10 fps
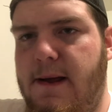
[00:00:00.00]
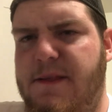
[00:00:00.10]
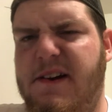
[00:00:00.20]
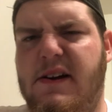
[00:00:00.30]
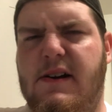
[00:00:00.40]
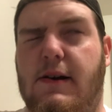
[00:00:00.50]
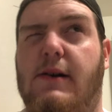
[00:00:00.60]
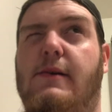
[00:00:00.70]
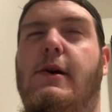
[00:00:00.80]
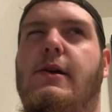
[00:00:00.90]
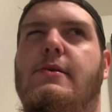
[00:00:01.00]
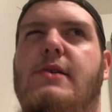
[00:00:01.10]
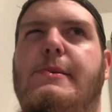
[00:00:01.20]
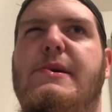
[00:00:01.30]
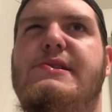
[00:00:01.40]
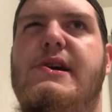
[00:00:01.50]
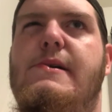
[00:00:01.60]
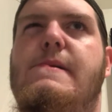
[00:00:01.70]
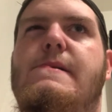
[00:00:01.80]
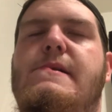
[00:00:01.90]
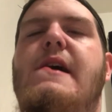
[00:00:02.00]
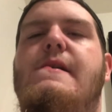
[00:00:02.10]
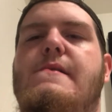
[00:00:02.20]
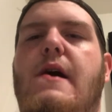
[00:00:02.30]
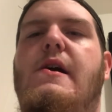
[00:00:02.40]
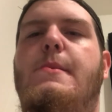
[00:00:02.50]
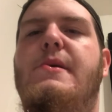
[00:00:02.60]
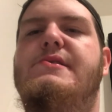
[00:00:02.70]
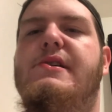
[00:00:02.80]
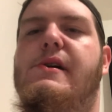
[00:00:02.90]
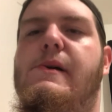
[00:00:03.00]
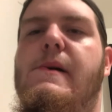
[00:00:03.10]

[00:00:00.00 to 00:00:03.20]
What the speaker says: think a couple weeks ago? Yeah, a couple weeks ago.